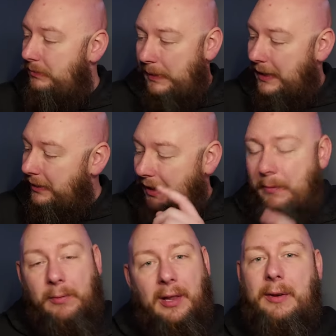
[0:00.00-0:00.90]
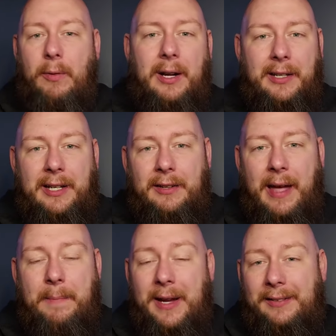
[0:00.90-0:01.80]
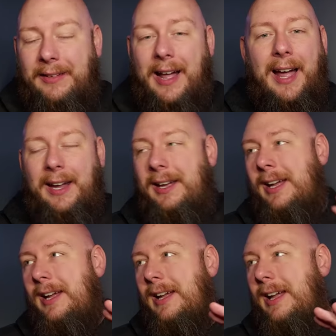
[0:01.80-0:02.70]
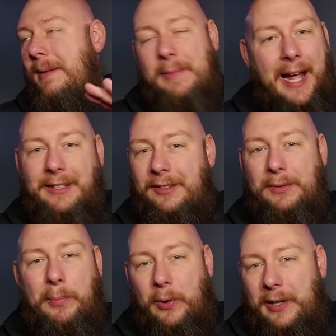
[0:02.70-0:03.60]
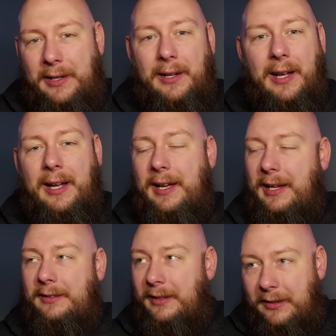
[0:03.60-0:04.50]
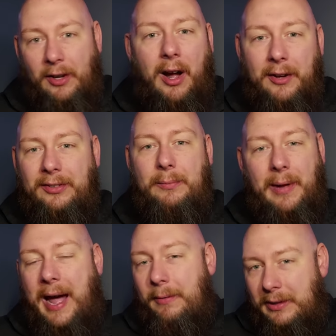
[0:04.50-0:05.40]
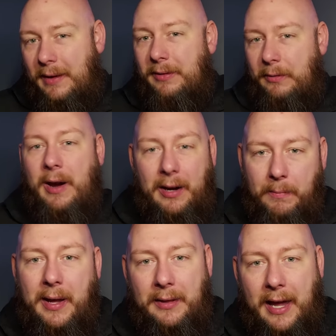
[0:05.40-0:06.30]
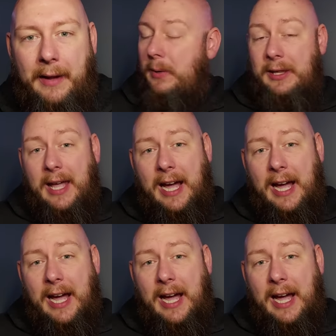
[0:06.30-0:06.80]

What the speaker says: because I really wanted to hear that mix and I'm not disappointed. It's awesome. I would definitely recommend that. But the